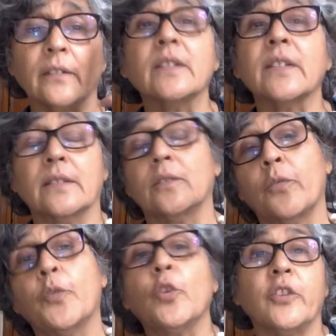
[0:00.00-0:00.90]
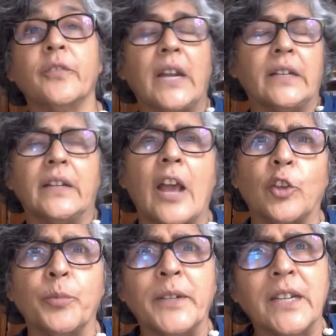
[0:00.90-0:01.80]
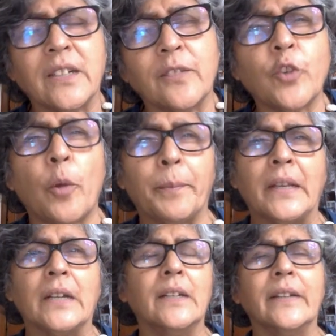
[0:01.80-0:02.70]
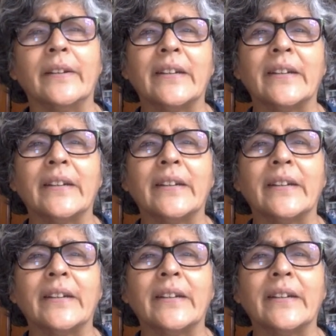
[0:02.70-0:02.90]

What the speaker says: This is, of course, you've done an argumentative topic earlier